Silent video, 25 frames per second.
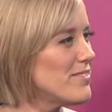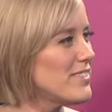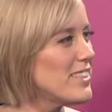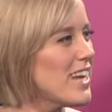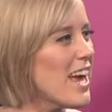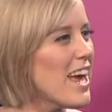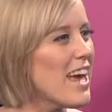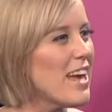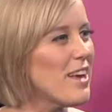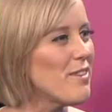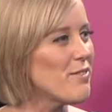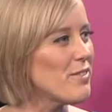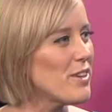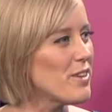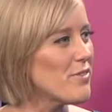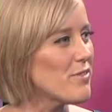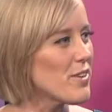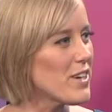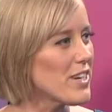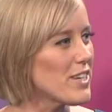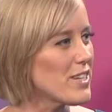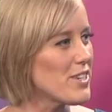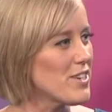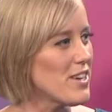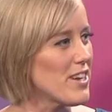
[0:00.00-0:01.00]
Yeah, even if
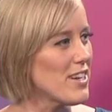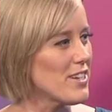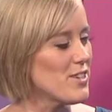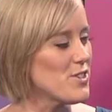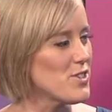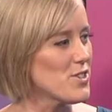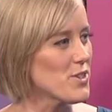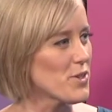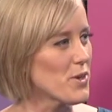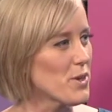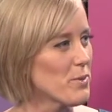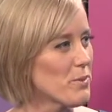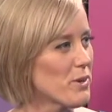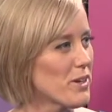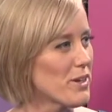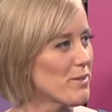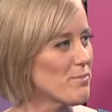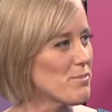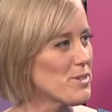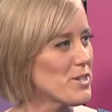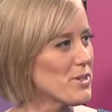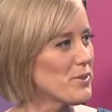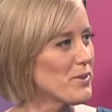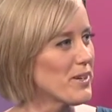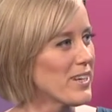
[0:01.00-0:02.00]
I enjoy what I'm
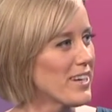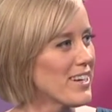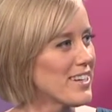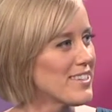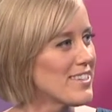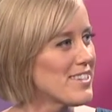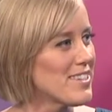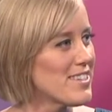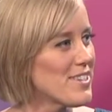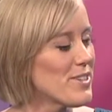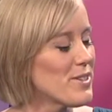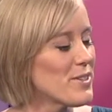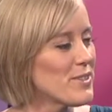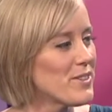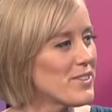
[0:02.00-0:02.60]
doing, I still